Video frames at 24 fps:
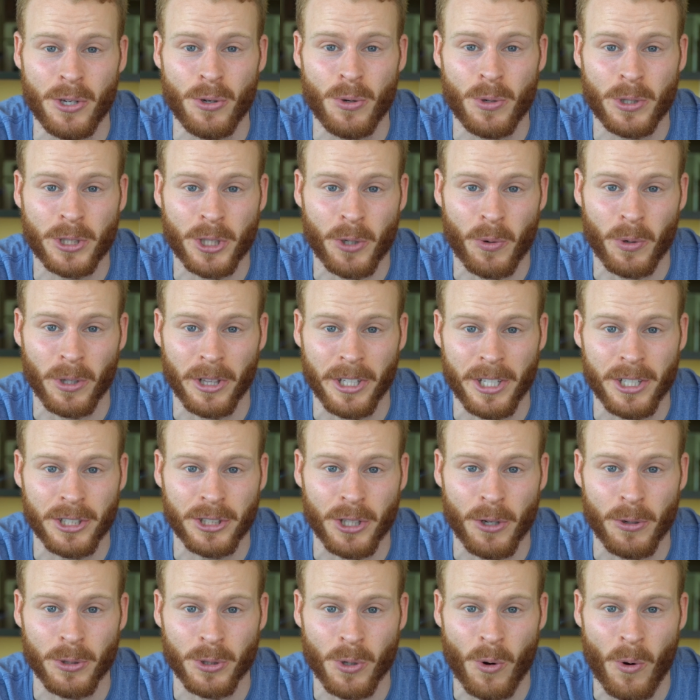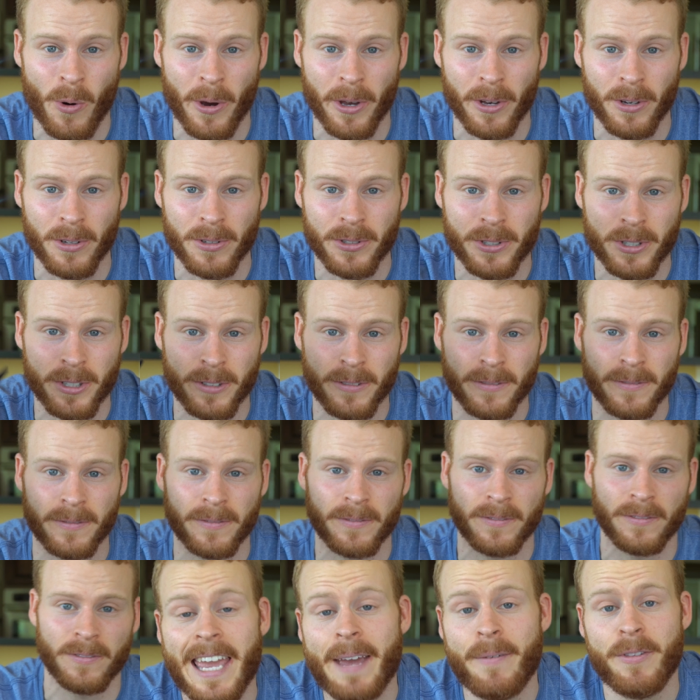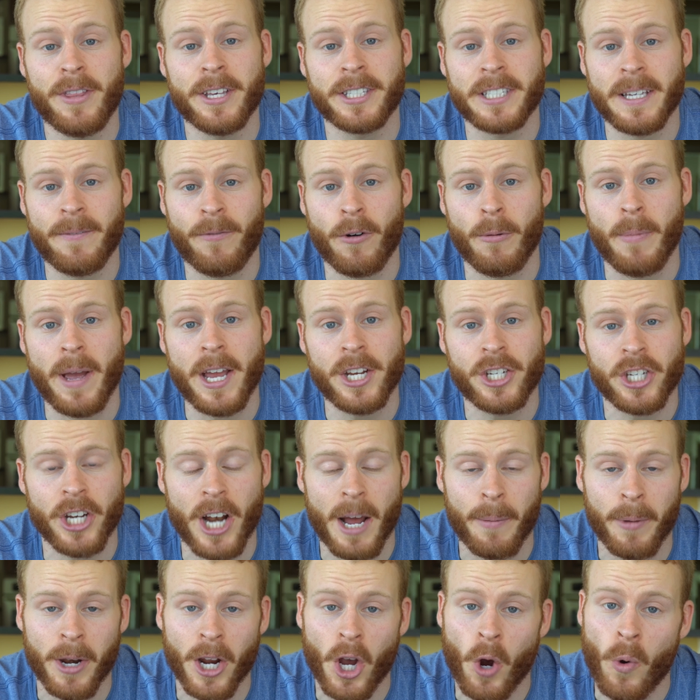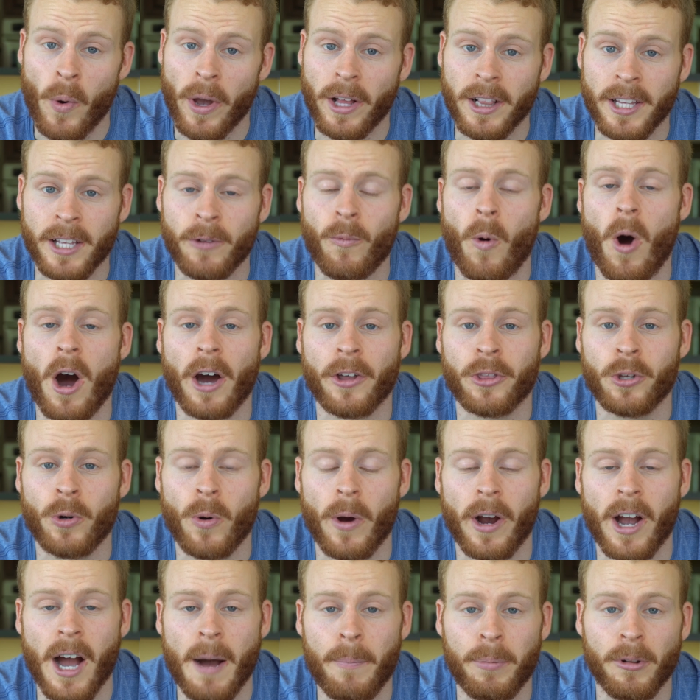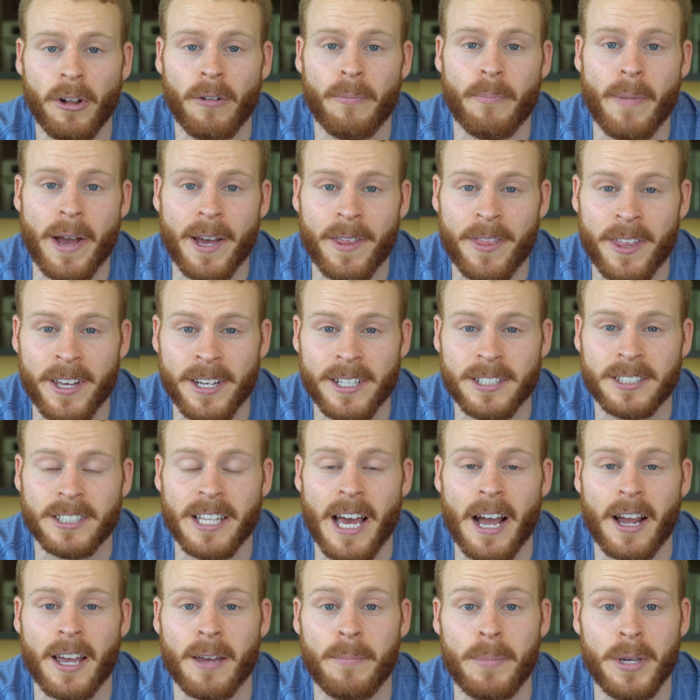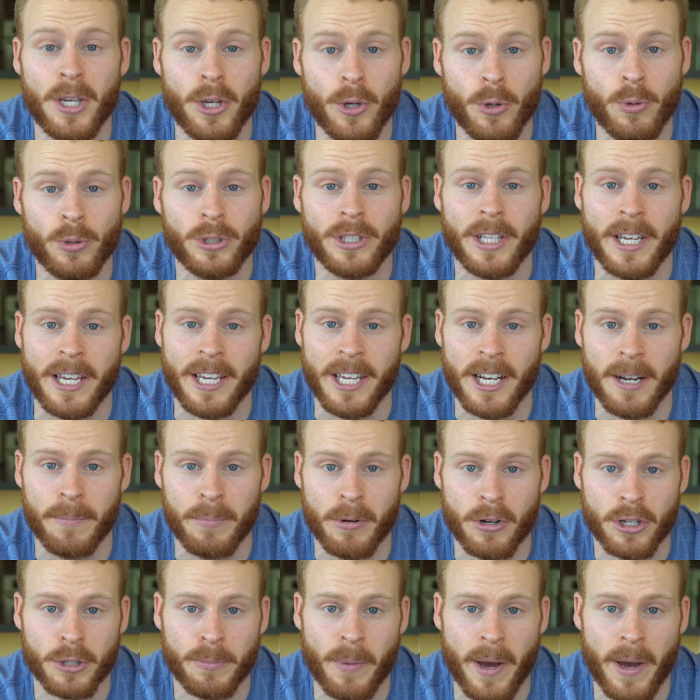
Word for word: be used to release those oils. Given this information, I'm going to quickly walk through a couple of methods that can be used to heat up your